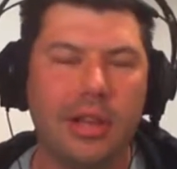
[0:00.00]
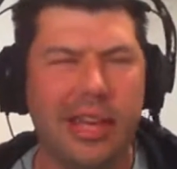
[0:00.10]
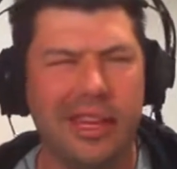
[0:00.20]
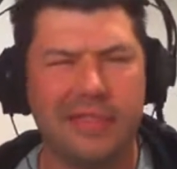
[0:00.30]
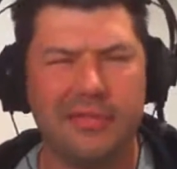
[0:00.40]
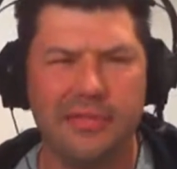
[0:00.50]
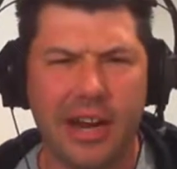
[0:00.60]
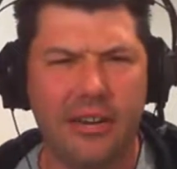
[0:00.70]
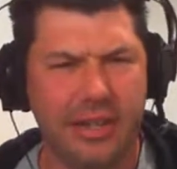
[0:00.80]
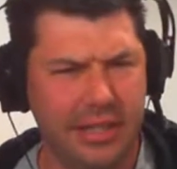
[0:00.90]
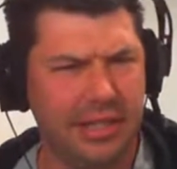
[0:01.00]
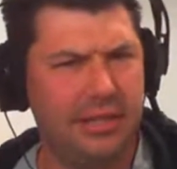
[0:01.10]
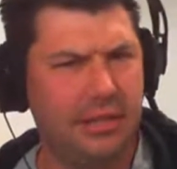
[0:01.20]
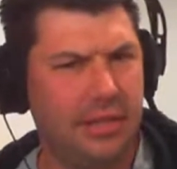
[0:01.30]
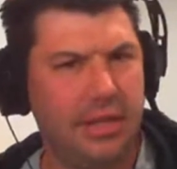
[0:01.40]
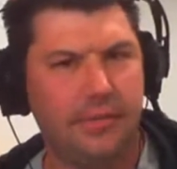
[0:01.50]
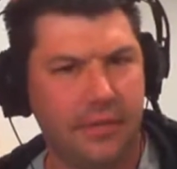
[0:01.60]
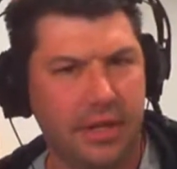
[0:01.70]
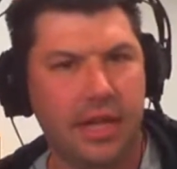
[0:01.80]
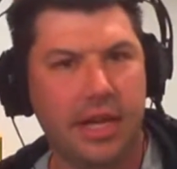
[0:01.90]
like in very
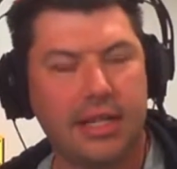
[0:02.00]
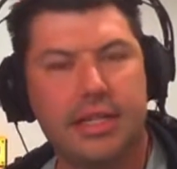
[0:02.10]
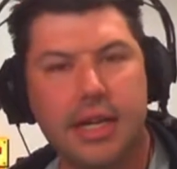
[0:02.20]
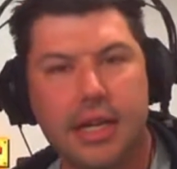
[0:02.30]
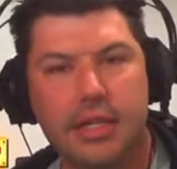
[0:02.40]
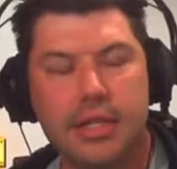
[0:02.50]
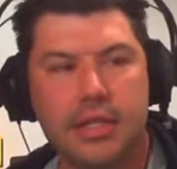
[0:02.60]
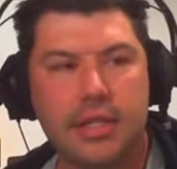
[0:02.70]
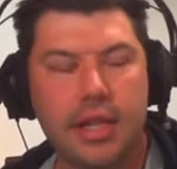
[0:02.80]
different kind of stages.